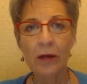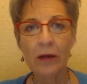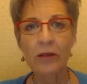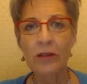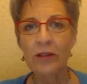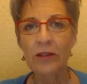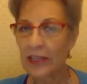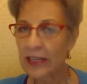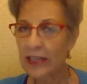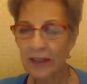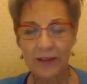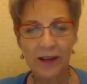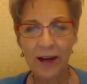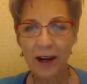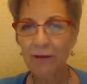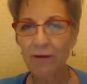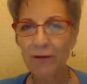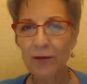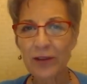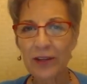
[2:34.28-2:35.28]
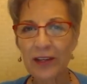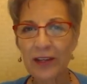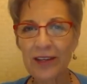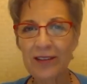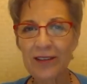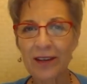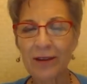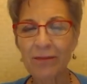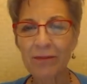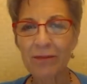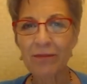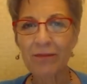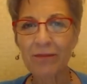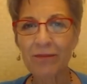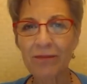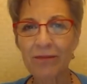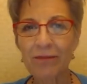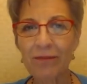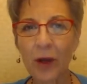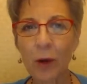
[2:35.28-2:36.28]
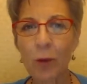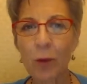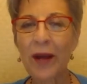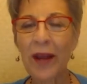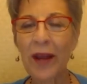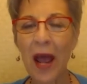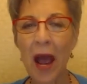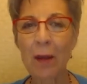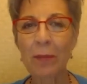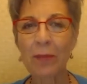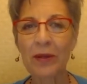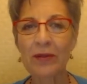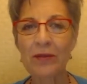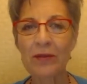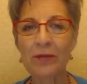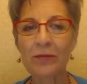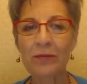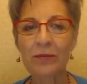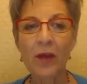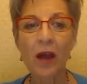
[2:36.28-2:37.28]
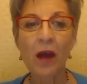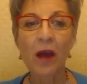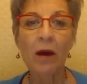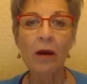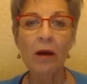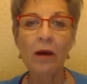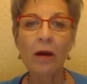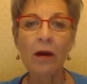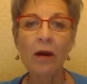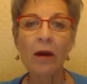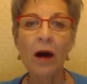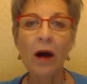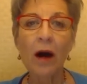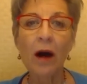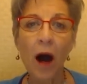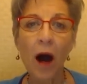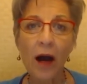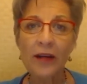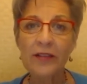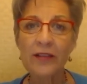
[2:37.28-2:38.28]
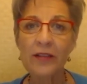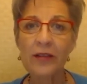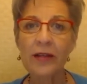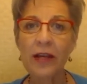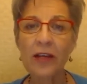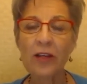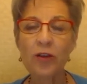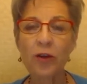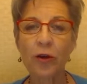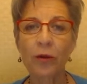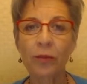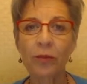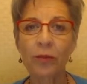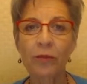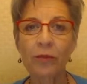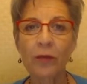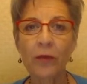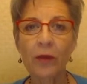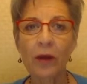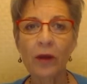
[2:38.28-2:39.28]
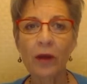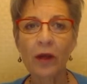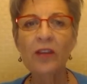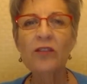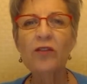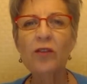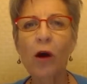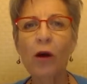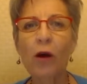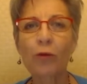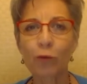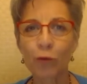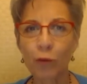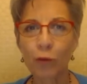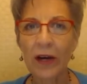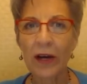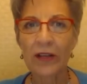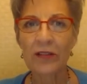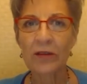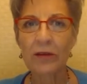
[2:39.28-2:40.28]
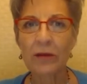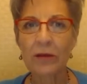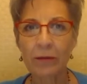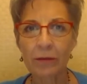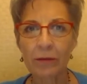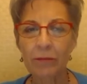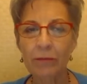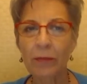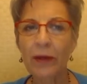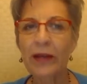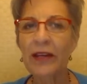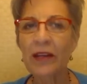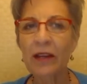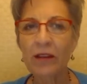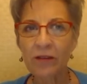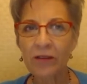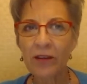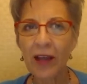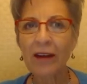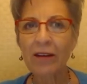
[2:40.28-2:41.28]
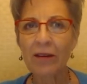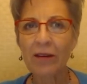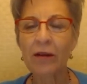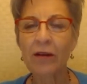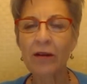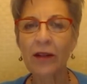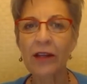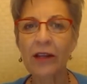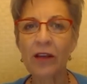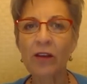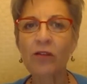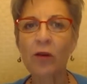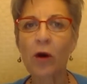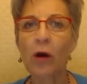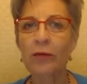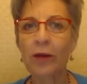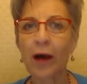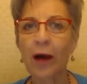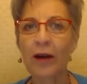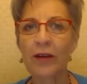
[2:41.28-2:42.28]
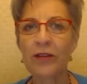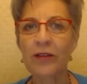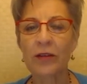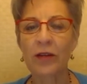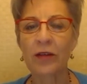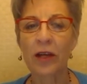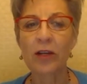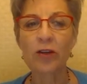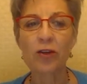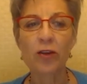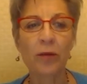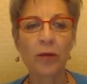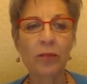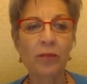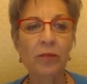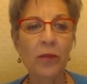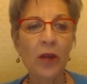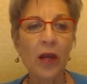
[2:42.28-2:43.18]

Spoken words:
season after season. What happens? Oxidation. It's called rust, but technically it's called oxidation.